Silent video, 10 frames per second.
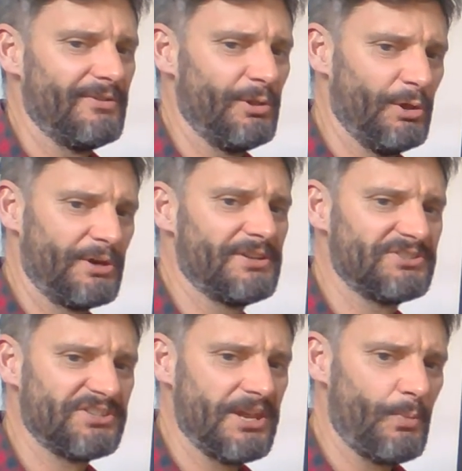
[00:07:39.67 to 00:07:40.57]
look and
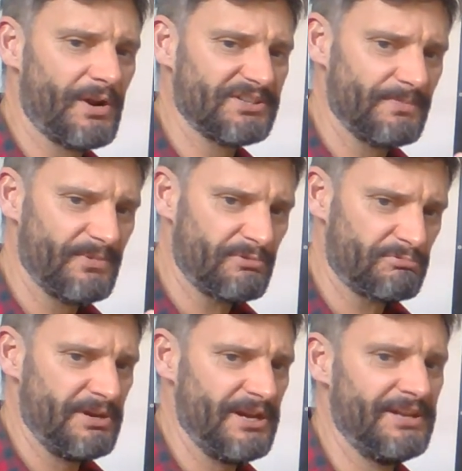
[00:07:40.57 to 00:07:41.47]
see what are some of the
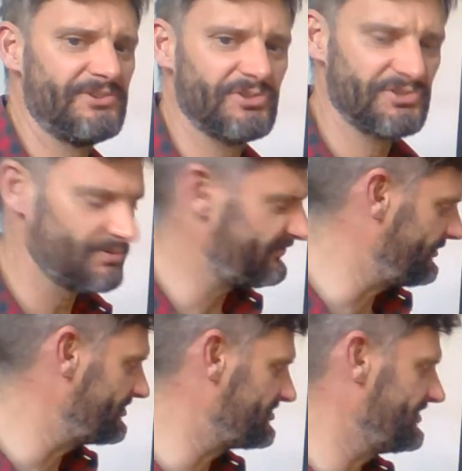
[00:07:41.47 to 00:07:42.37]
really traditional
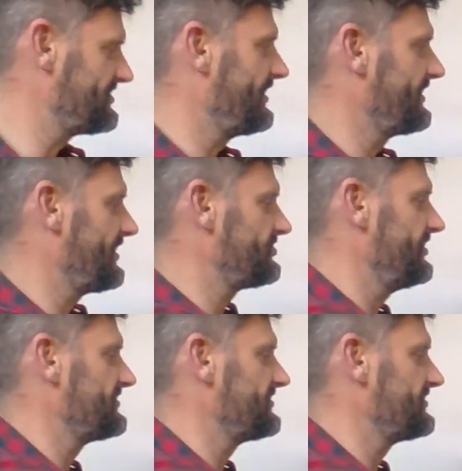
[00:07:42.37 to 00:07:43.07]
foods of these kind of countries.